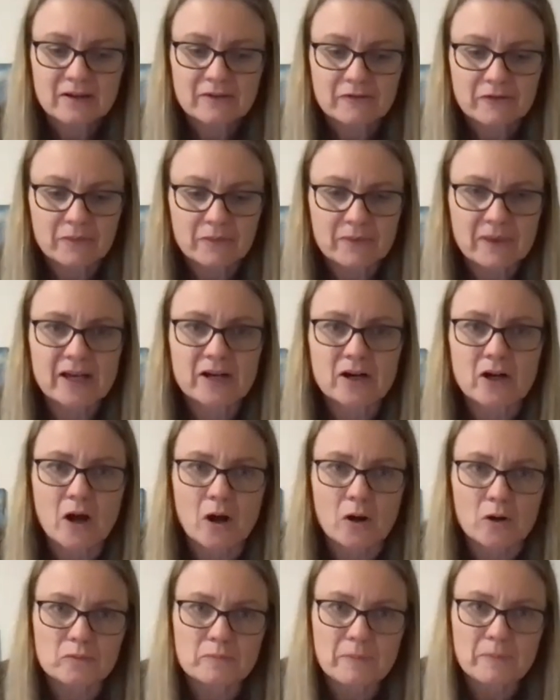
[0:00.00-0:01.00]
from that
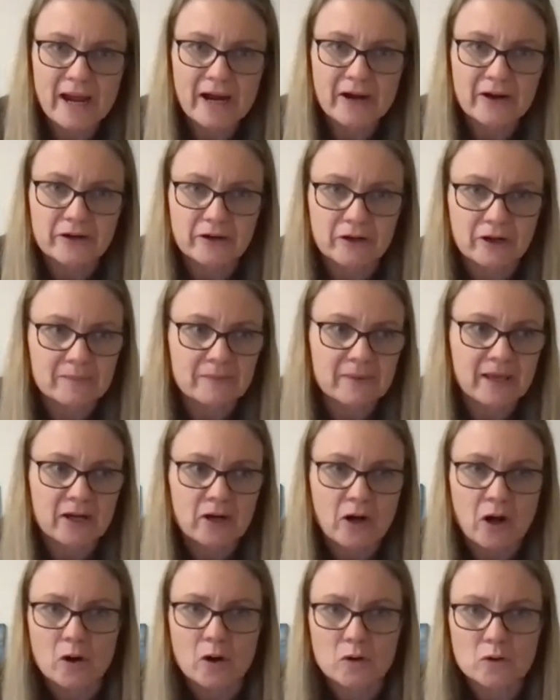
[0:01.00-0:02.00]
old paradigm, that
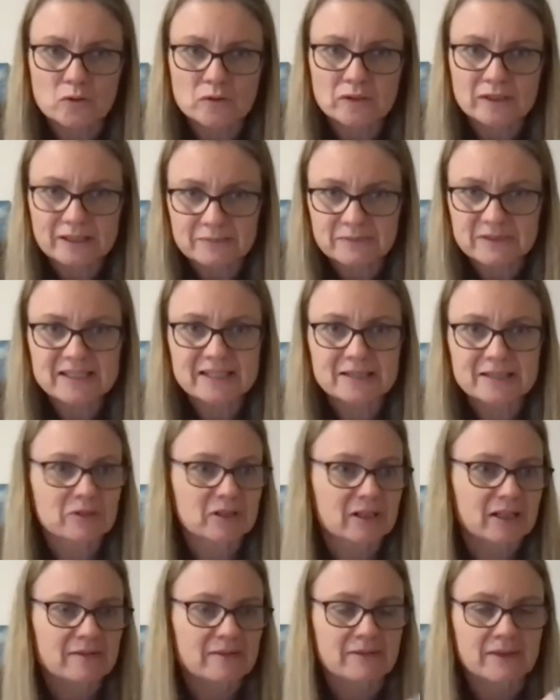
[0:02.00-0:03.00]
old limiting
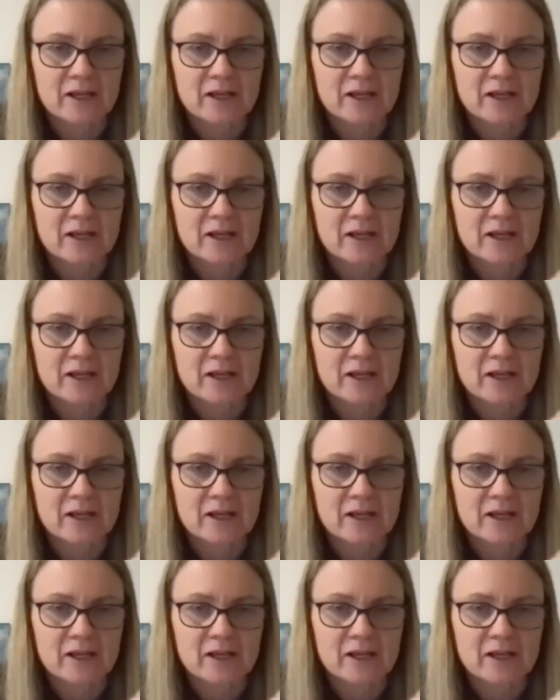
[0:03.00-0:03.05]
belief,